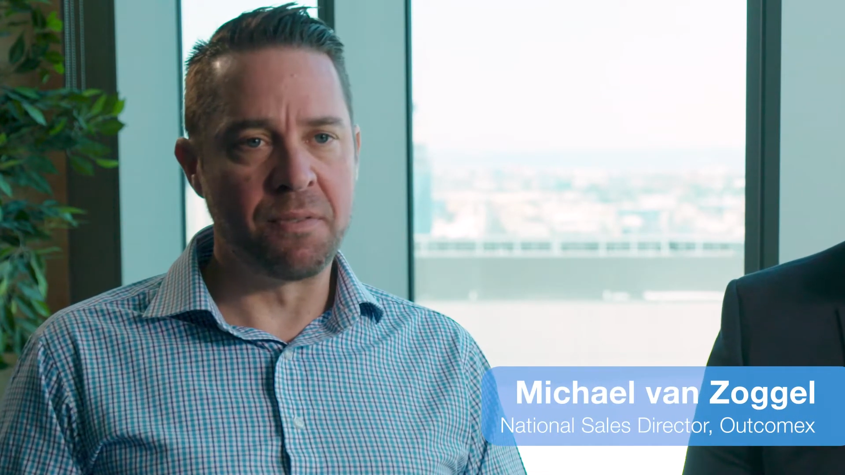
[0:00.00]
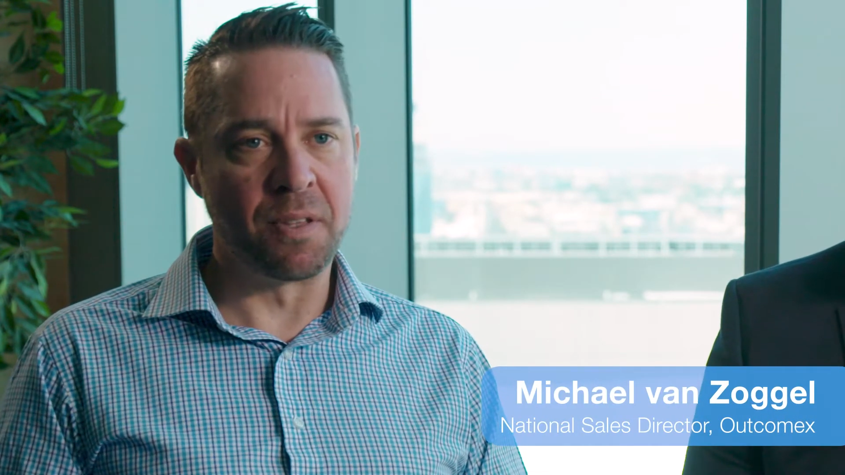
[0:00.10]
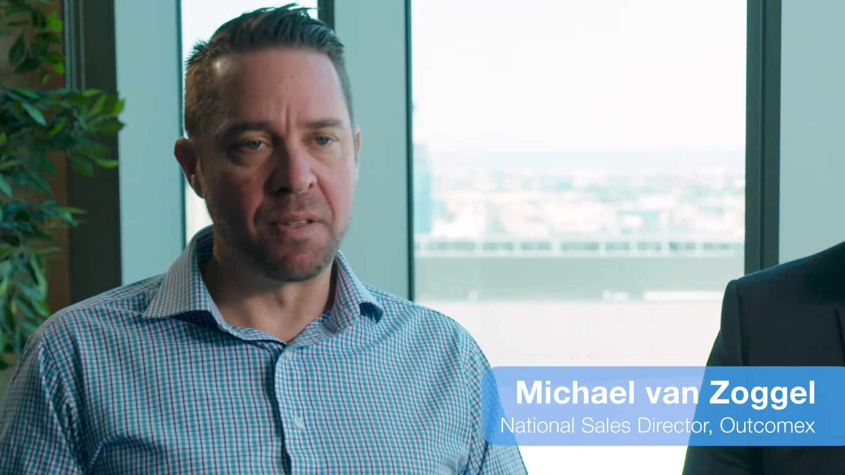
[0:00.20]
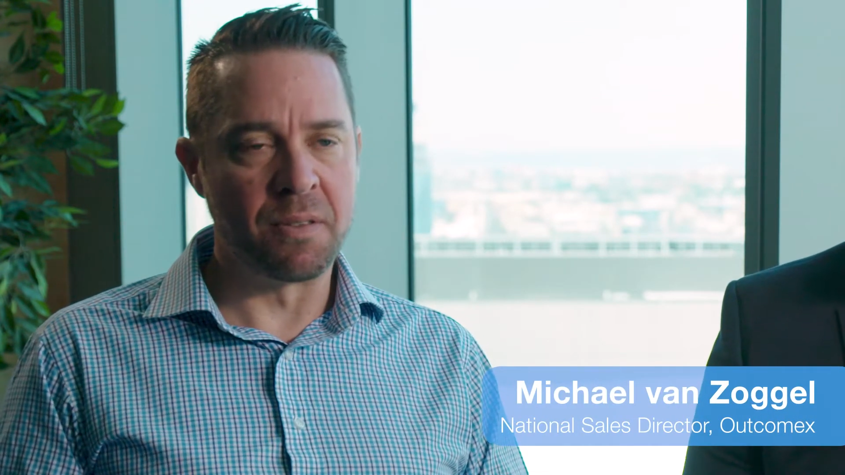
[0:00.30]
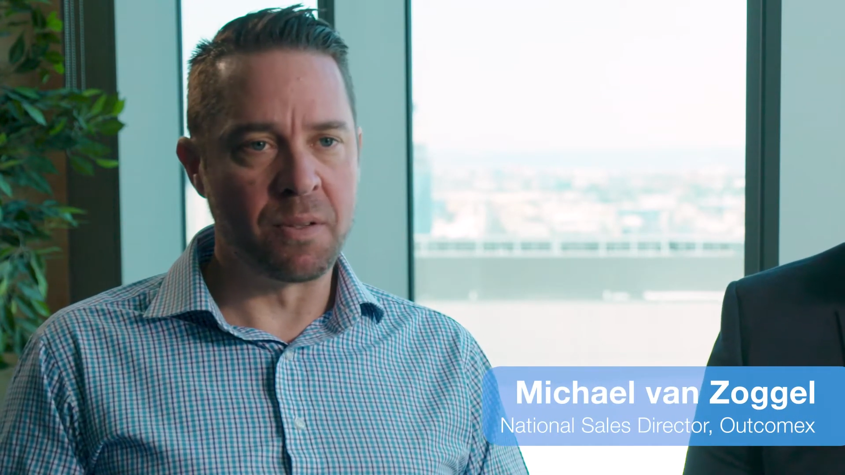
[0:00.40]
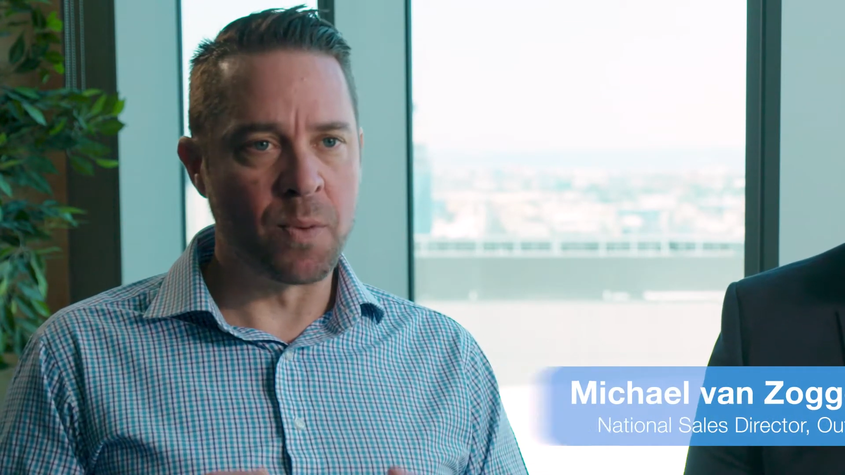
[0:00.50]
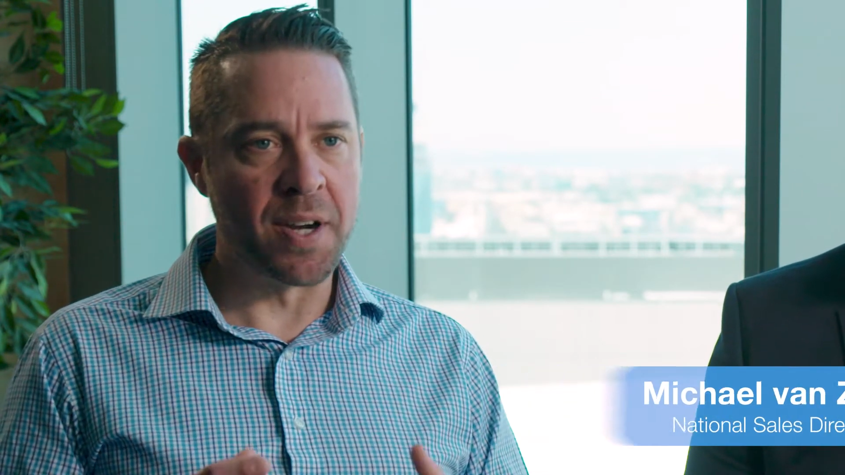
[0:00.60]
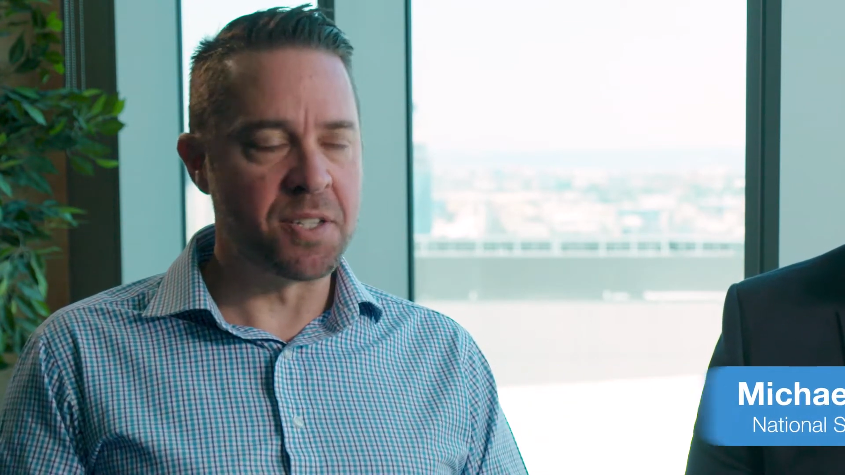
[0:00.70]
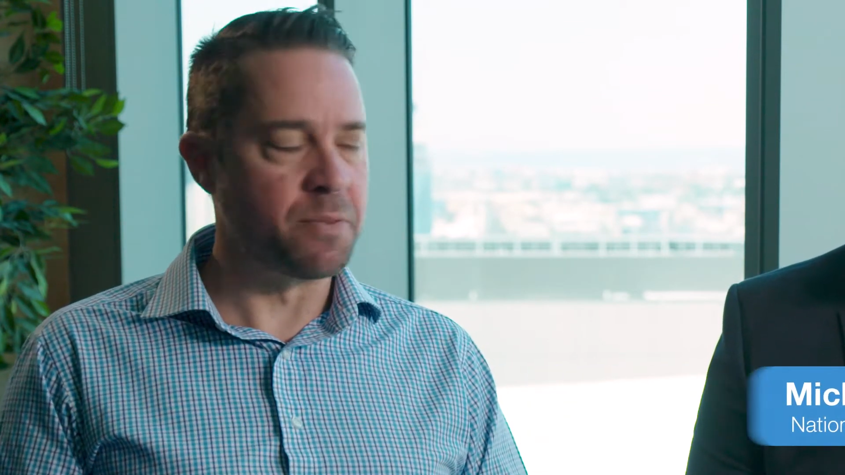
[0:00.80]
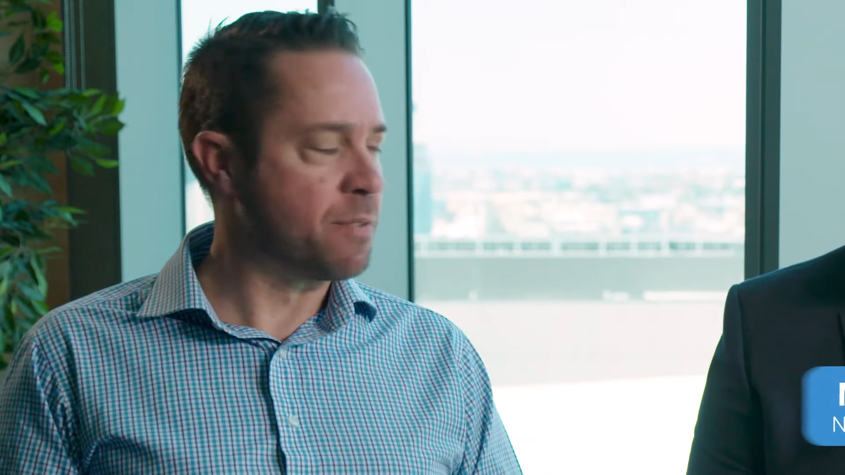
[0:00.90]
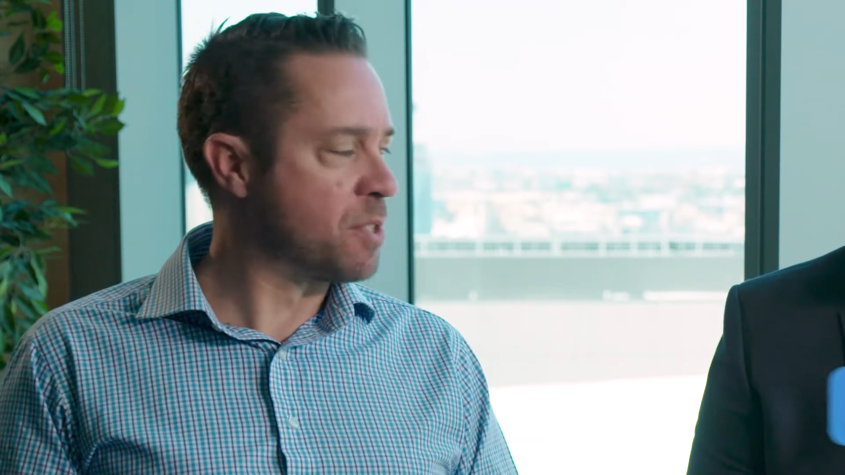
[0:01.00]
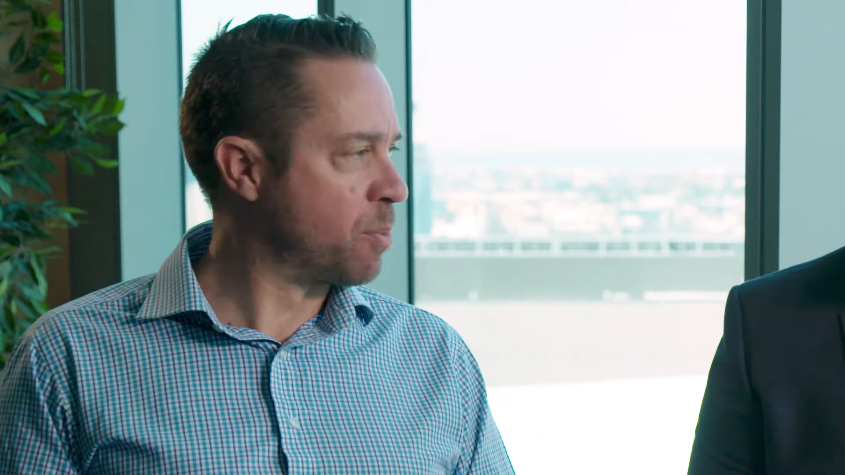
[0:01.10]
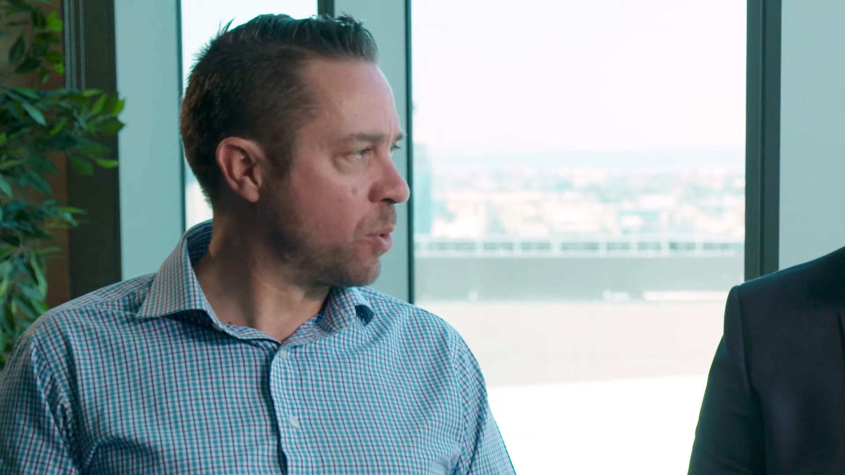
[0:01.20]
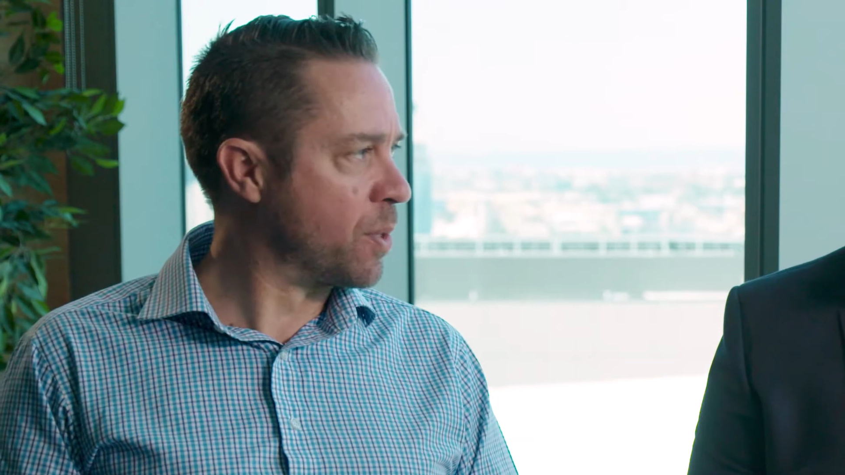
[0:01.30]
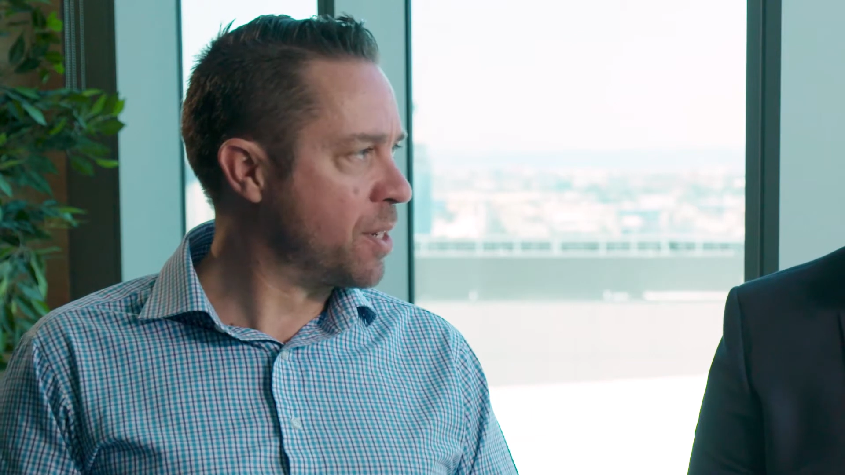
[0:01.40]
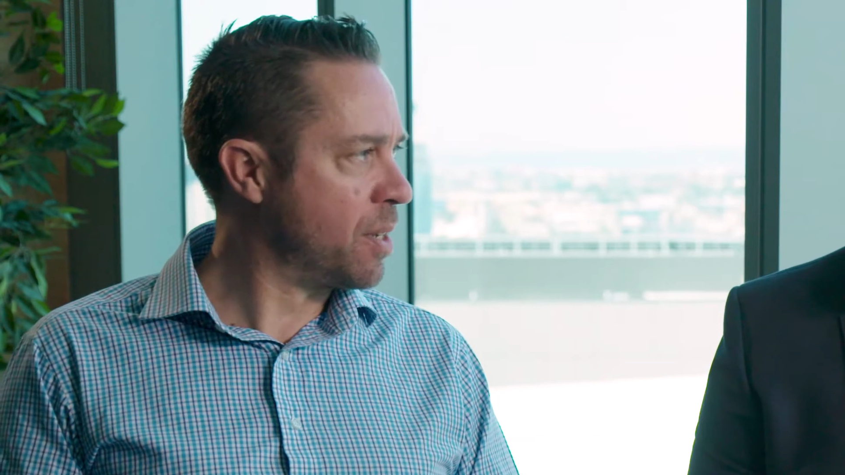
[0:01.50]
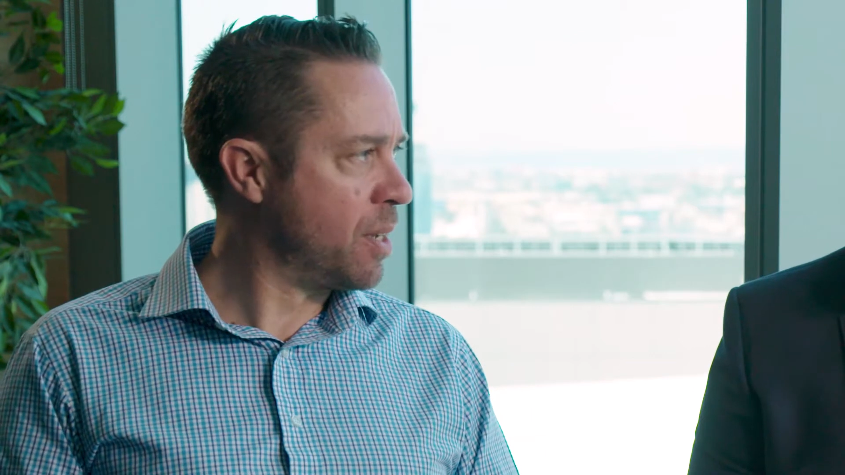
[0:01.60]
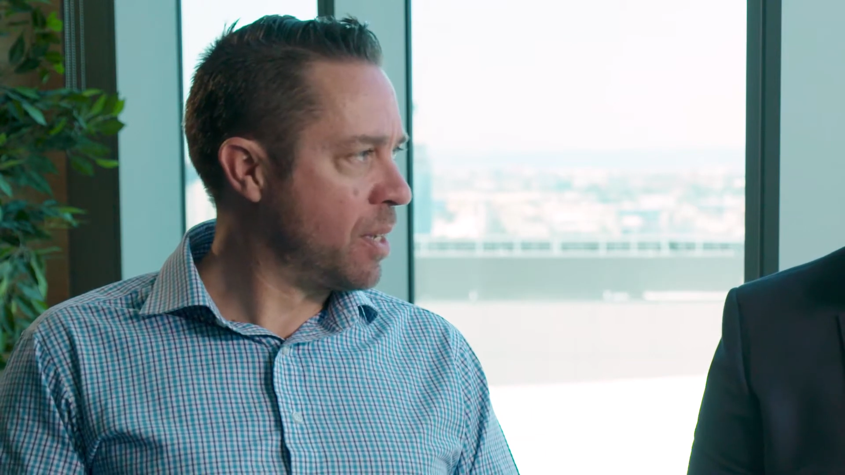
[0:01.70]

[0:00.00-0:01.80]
the ways that we've deployed